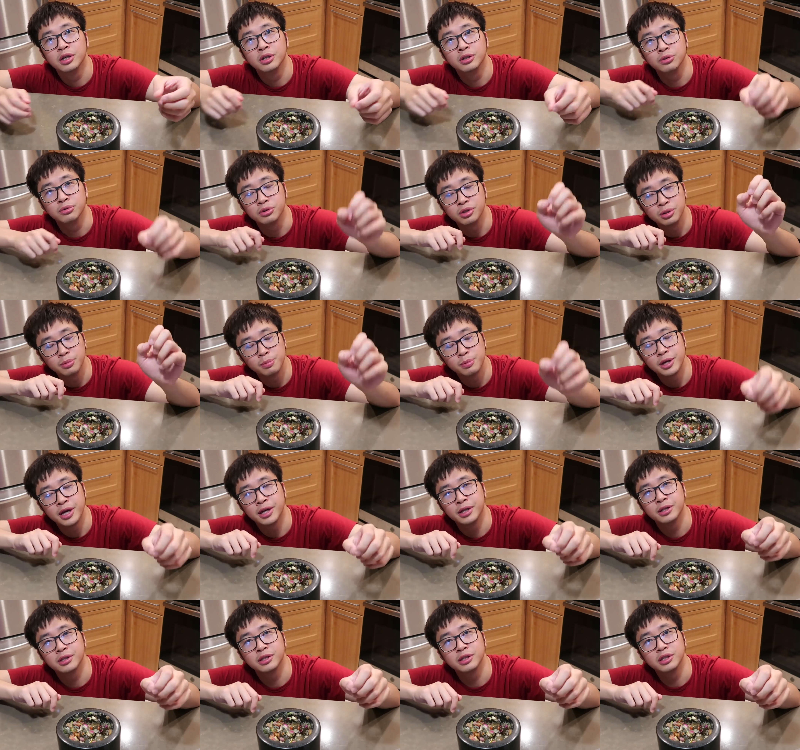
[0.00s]
You dip
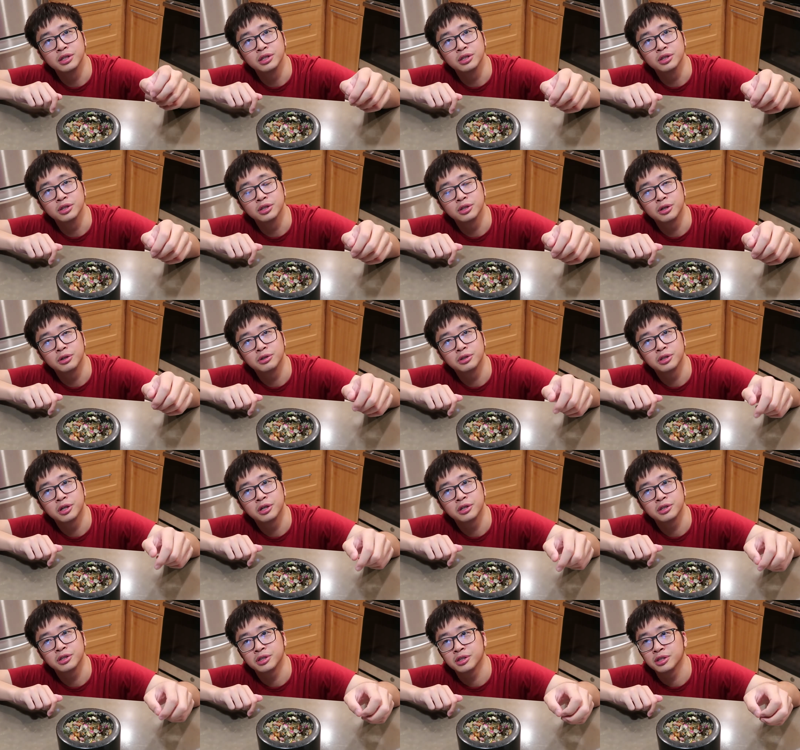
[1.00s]
that in soy
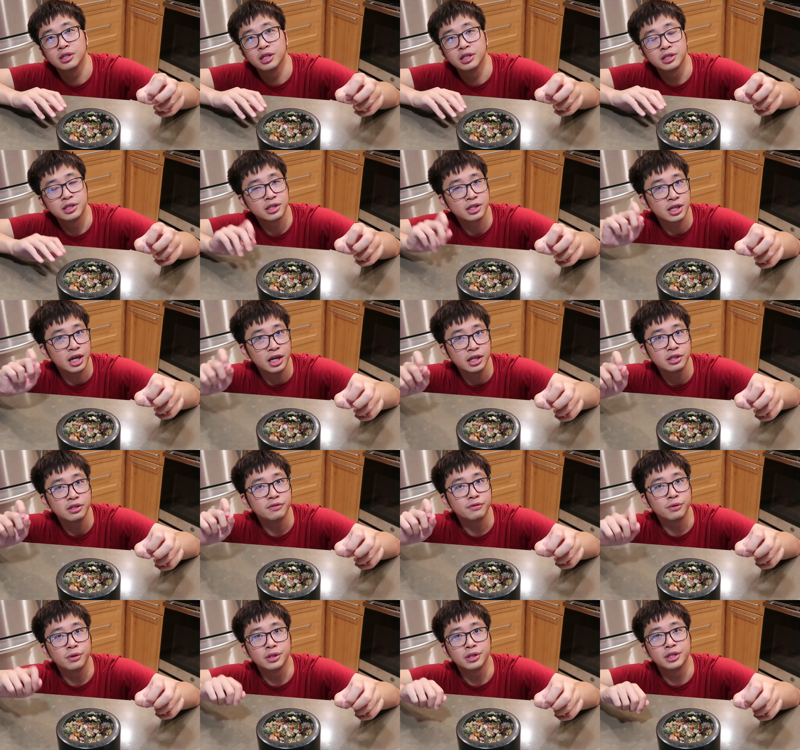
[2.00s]
sauce. That's kind
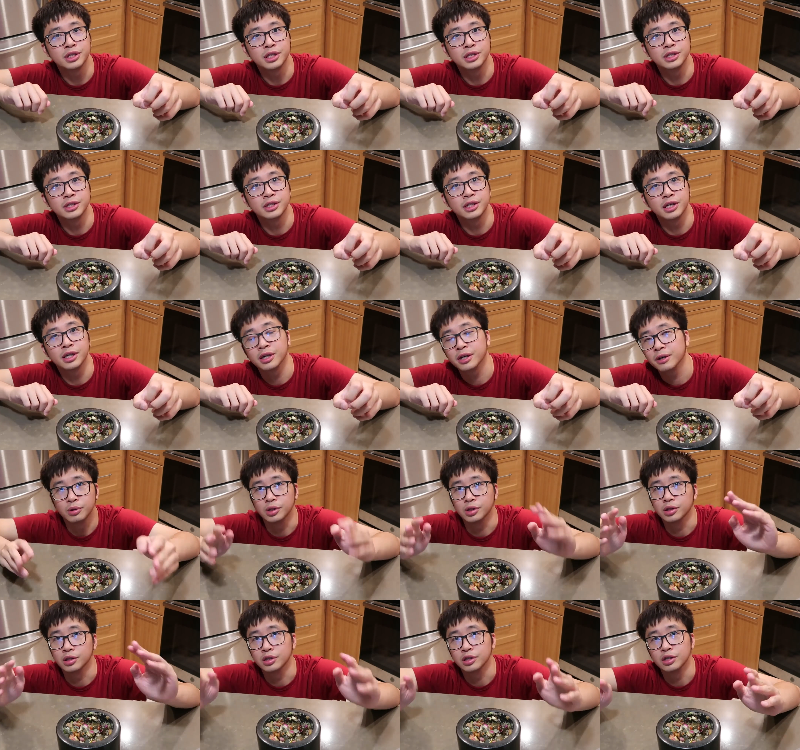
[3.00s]
of what it tastes like.
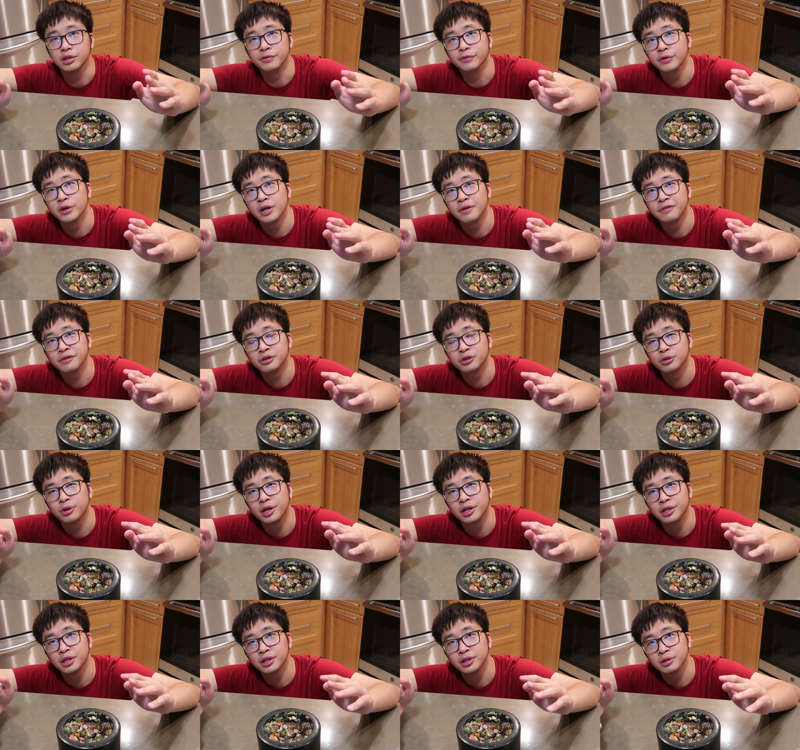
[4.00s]
But if you haven't
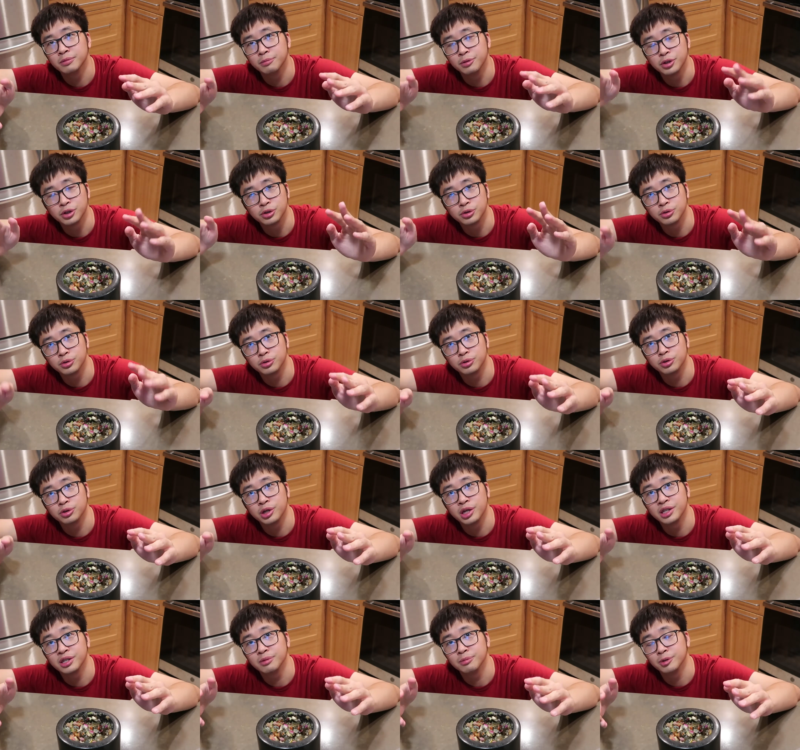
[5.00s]
tried it, make sure to
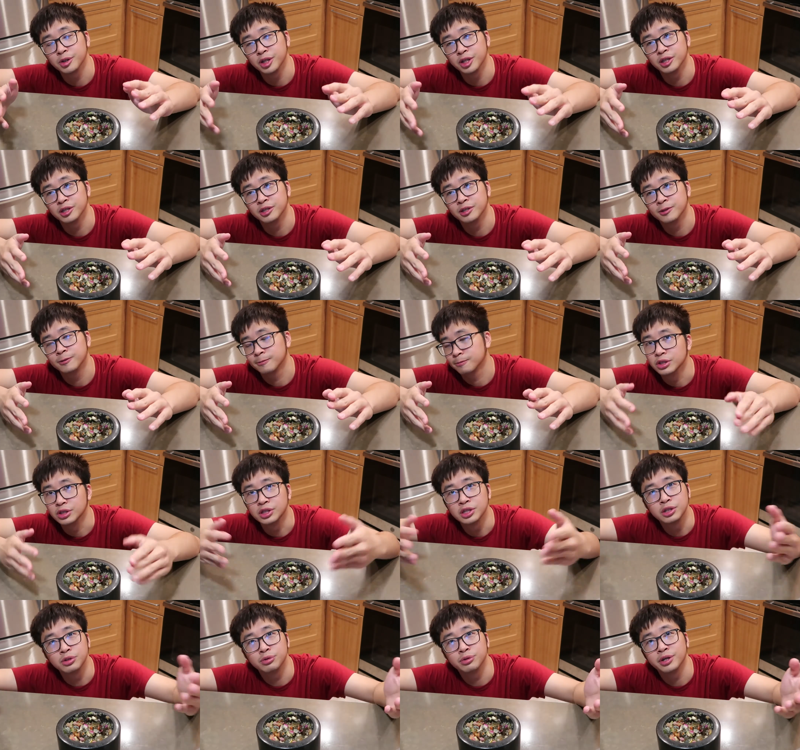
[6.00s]
try it because the
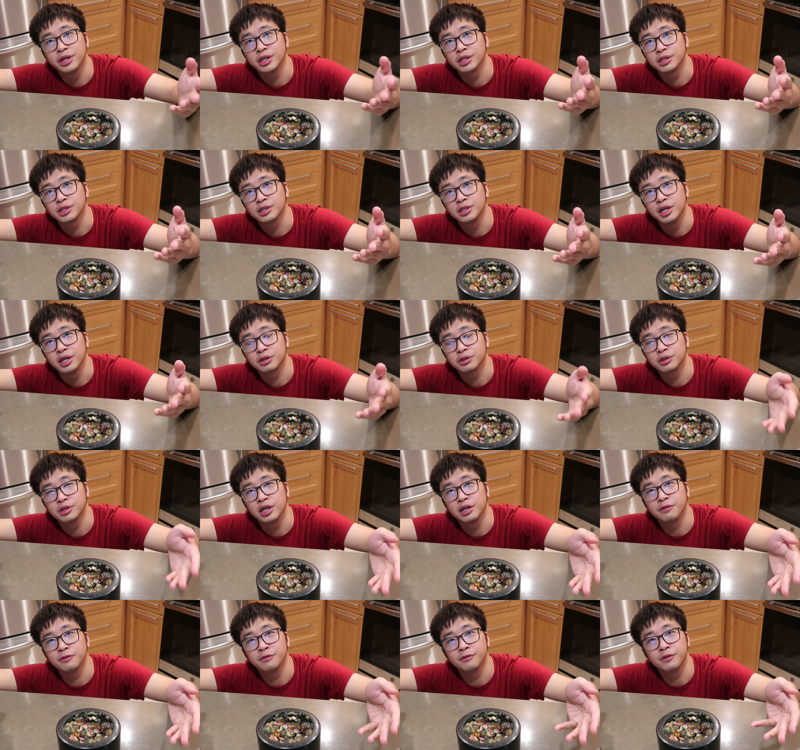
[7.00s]
century eggs, they actually
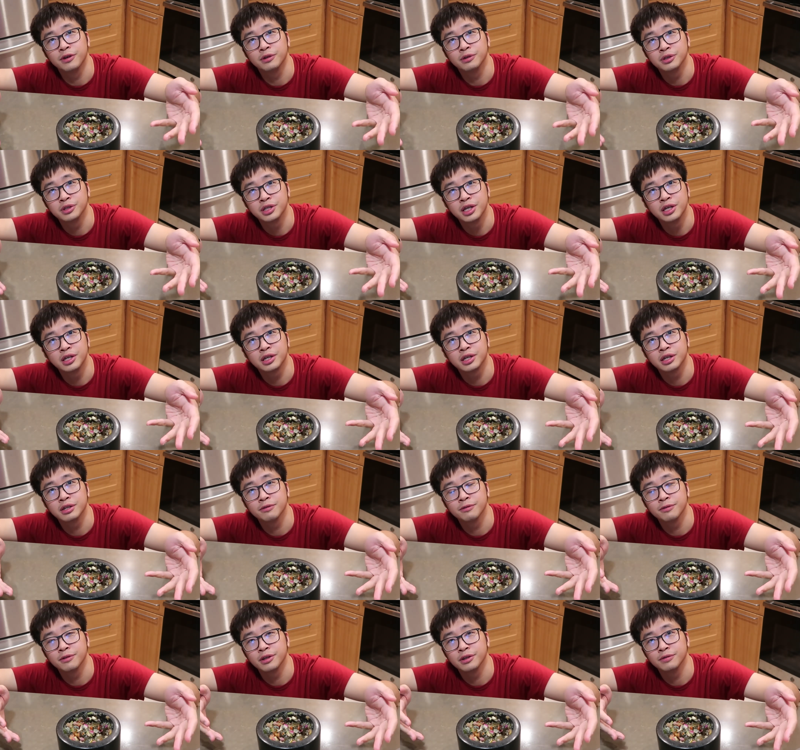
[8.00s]
have very
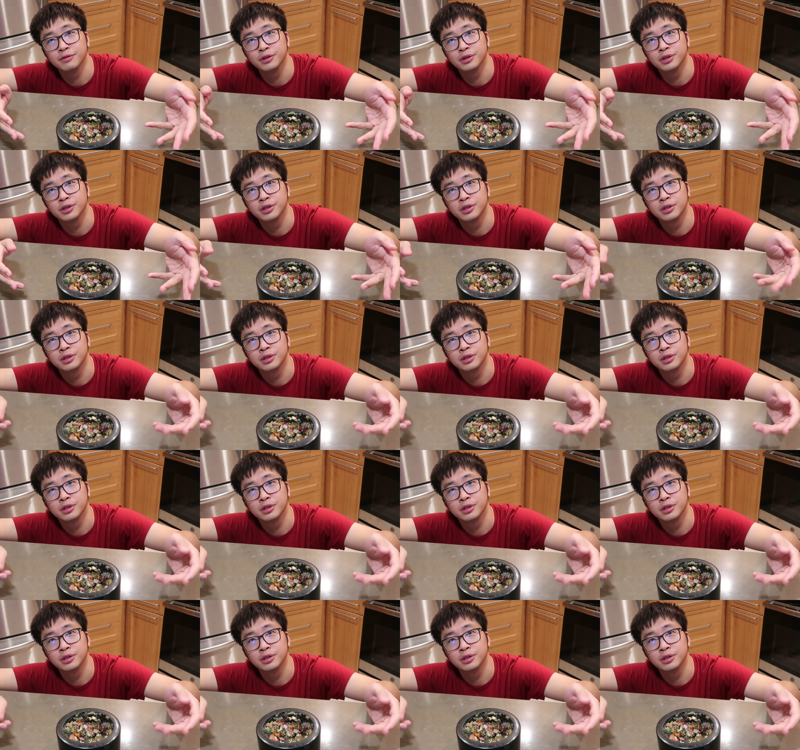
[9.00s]
delicate flavors.